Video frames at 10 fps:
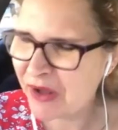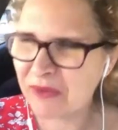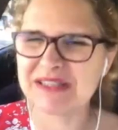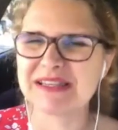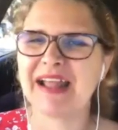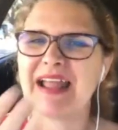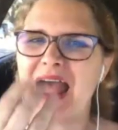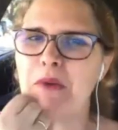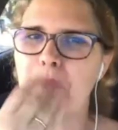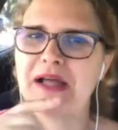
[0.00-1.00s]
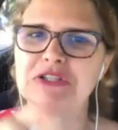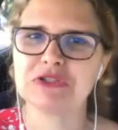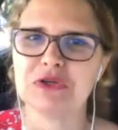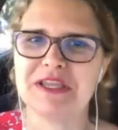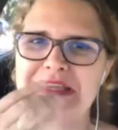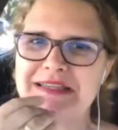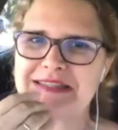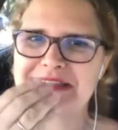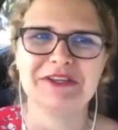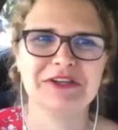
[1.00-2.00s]
Was I want to eat,
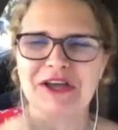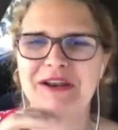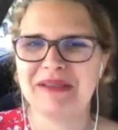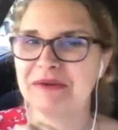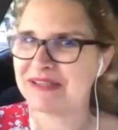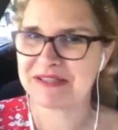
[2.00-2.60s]
you know what I mean? It was